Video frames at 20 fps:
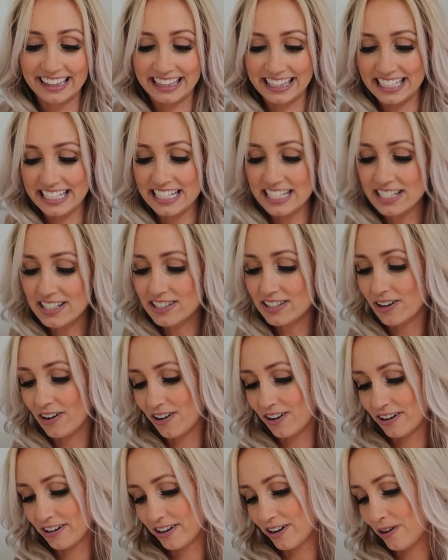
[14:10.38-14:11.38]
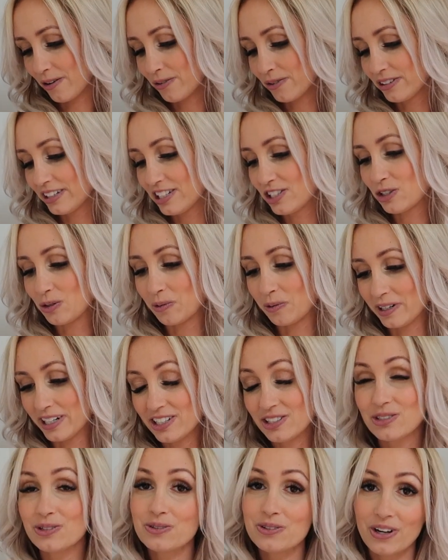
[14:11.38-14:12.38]
These are only
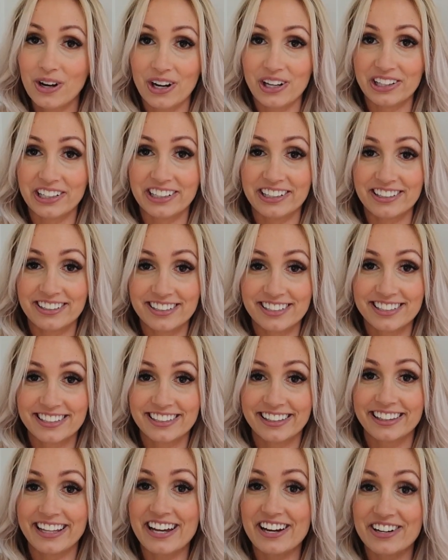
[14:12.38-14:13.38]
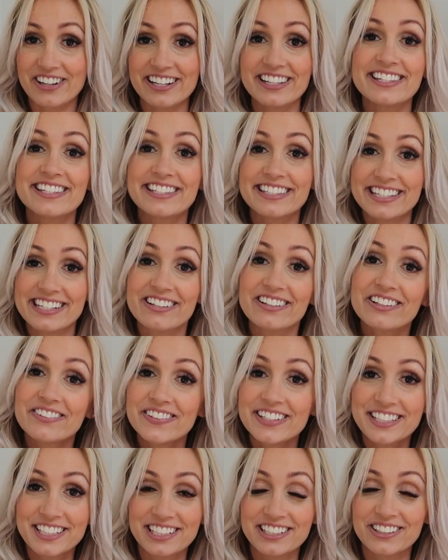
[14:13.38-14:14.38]
$22. They are a steal of
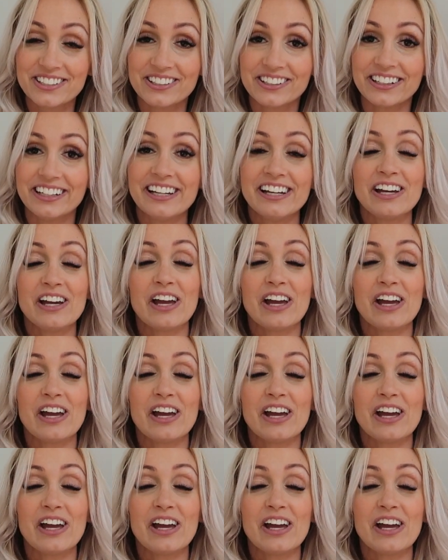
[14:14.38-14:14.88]
a deal.